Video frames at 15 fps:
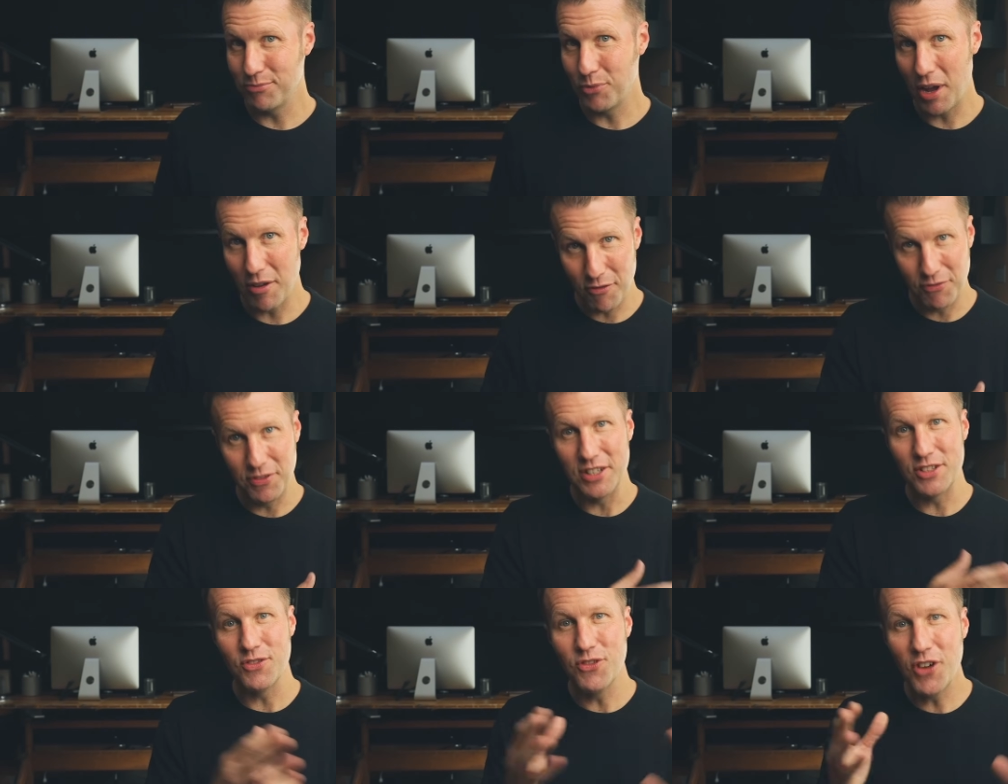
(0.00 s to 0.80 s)
we have
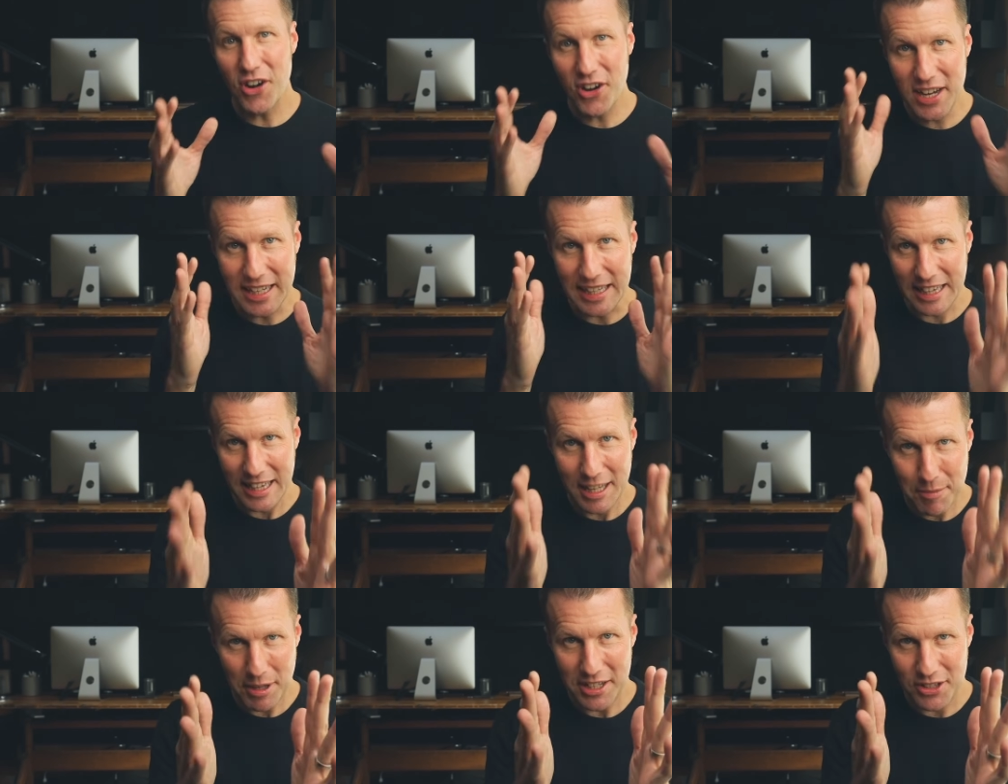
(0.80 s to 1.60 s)
this very
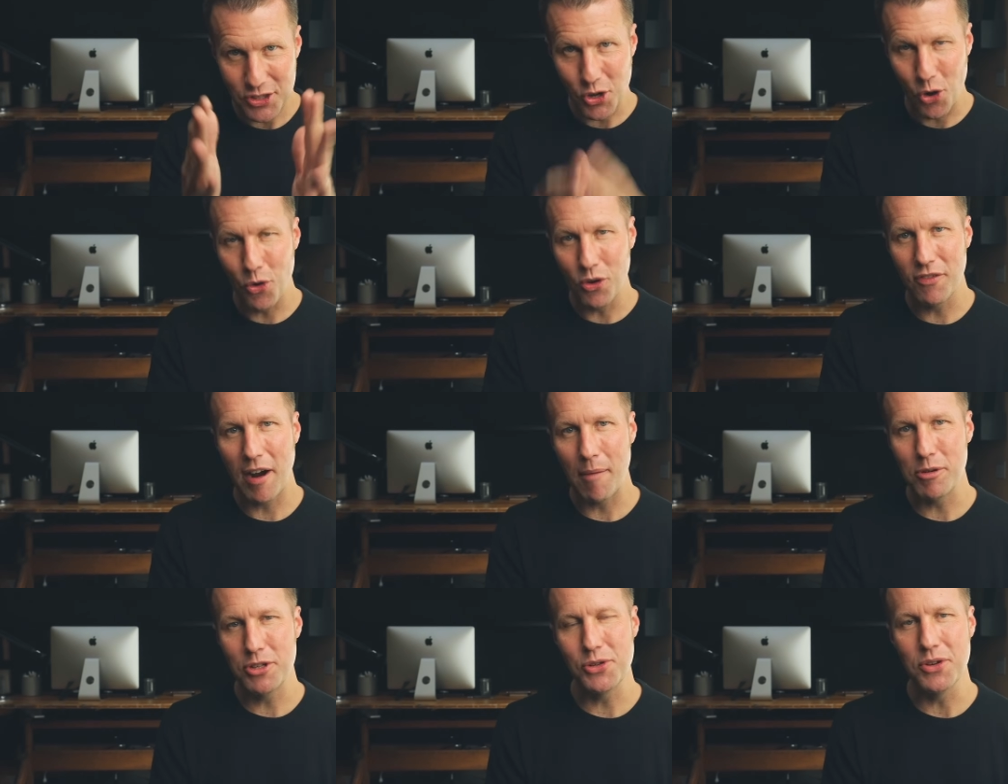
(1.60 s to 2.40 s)
limited zone of
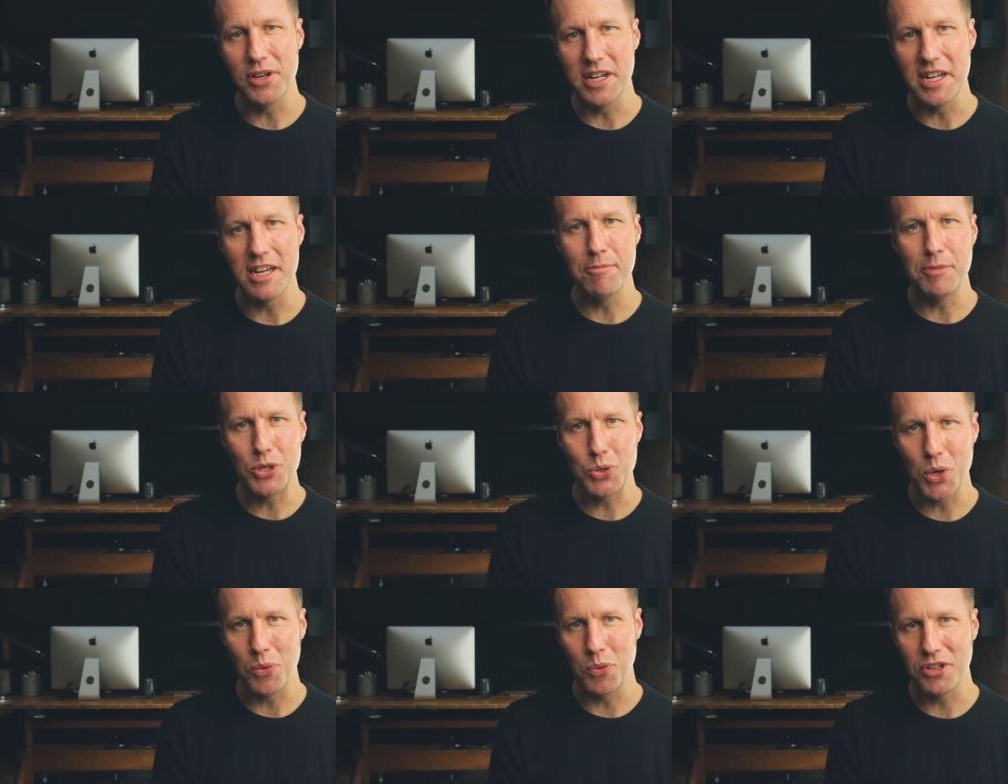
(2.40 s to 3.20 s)
opportunity in
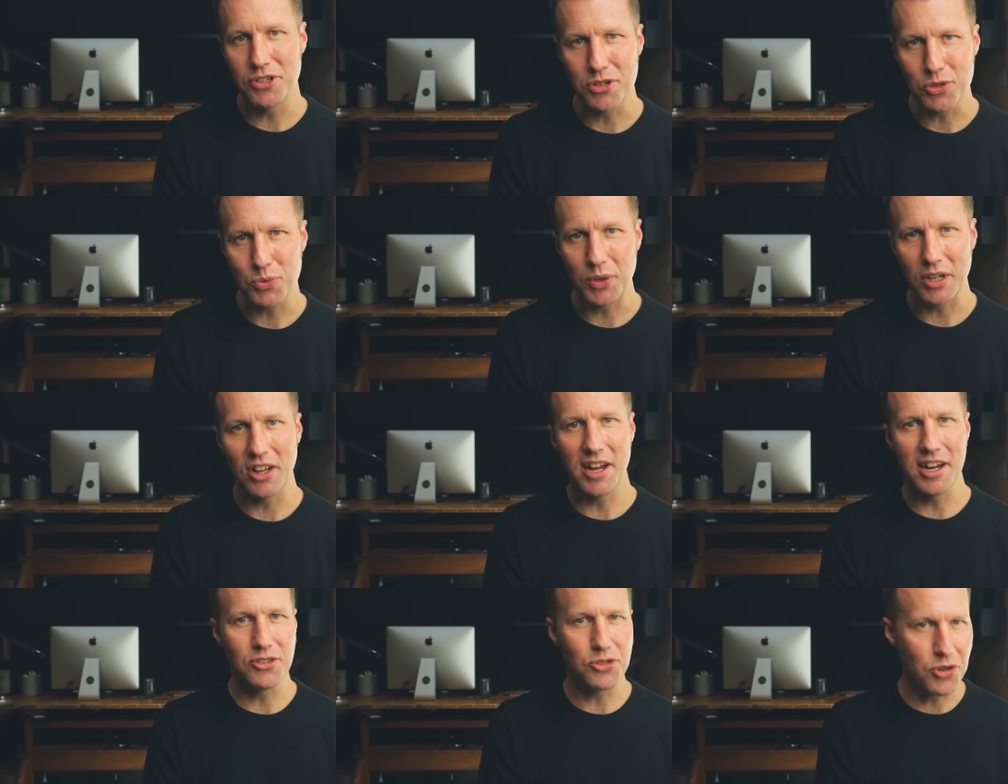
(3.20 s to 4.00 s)
between winters when
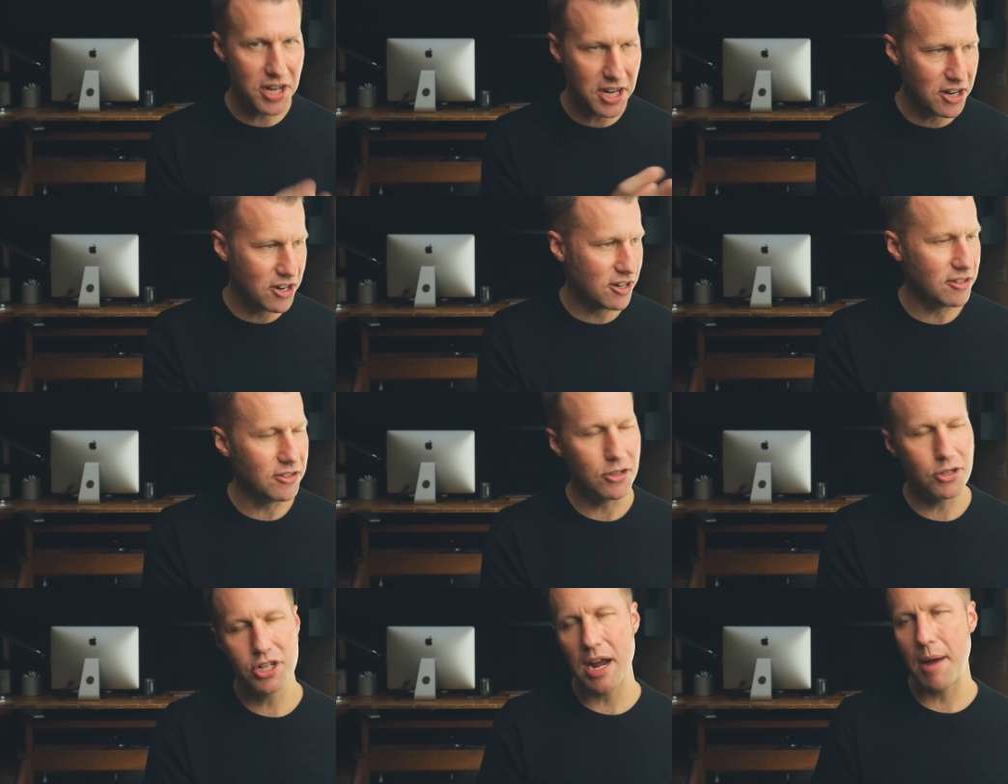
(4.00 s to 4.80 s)
clients are here and
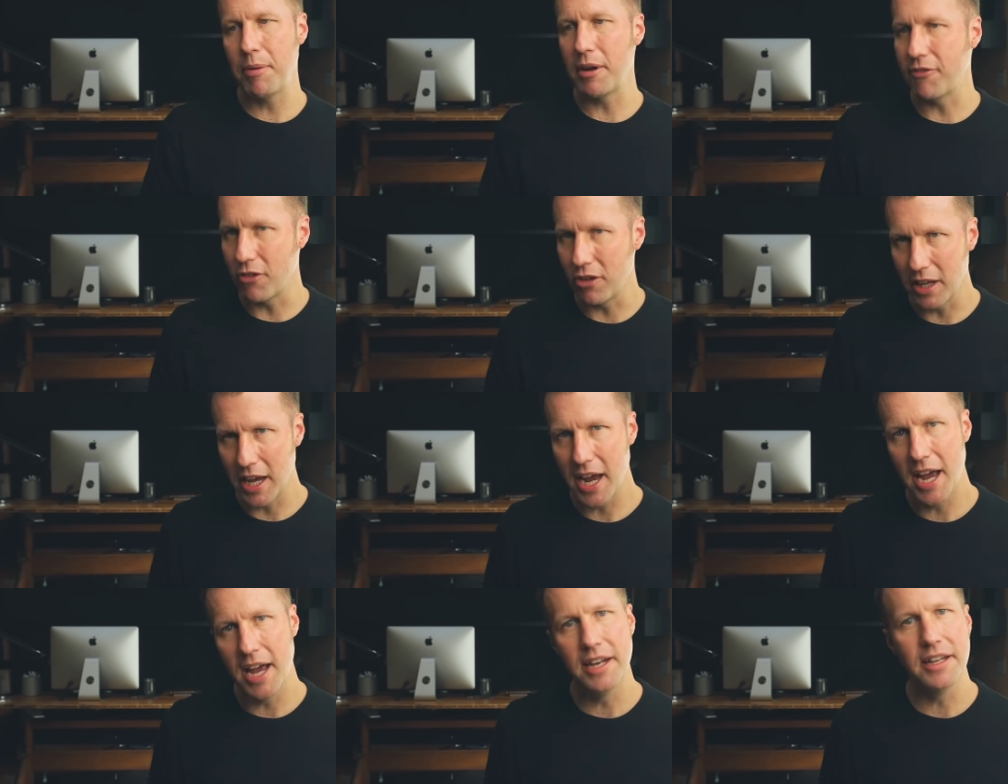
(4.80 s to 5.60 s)
they're shopping for
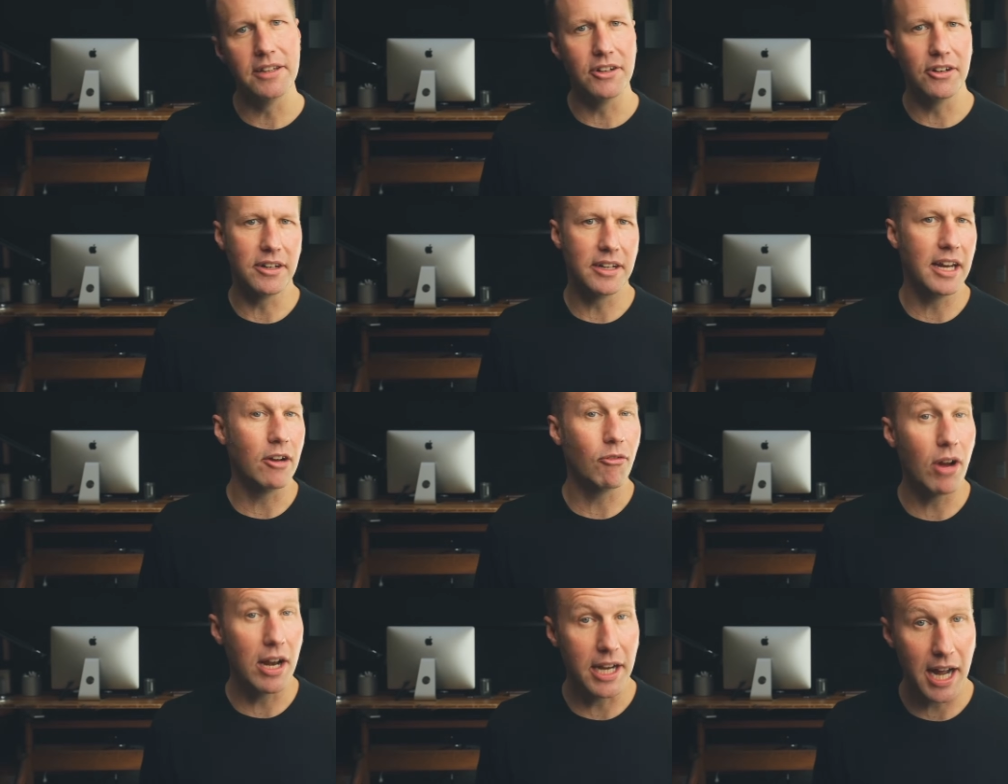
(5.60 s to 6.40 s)
land and they're getting
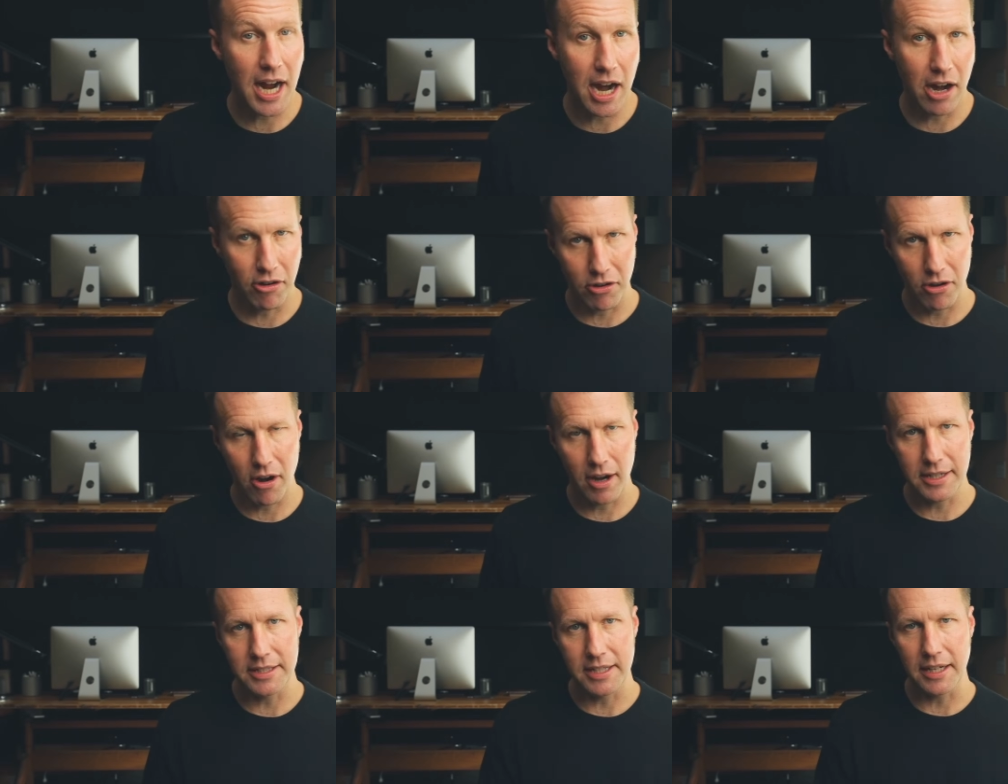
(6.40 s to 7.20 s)
ready to hire an
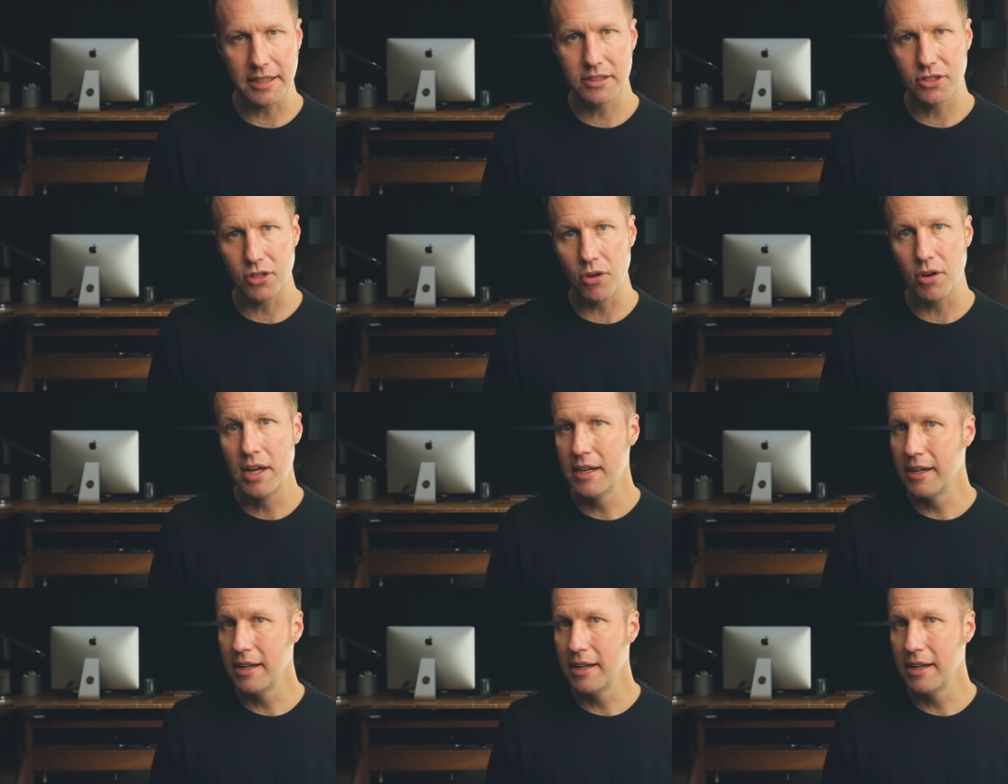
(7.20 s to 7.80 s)
architect. So,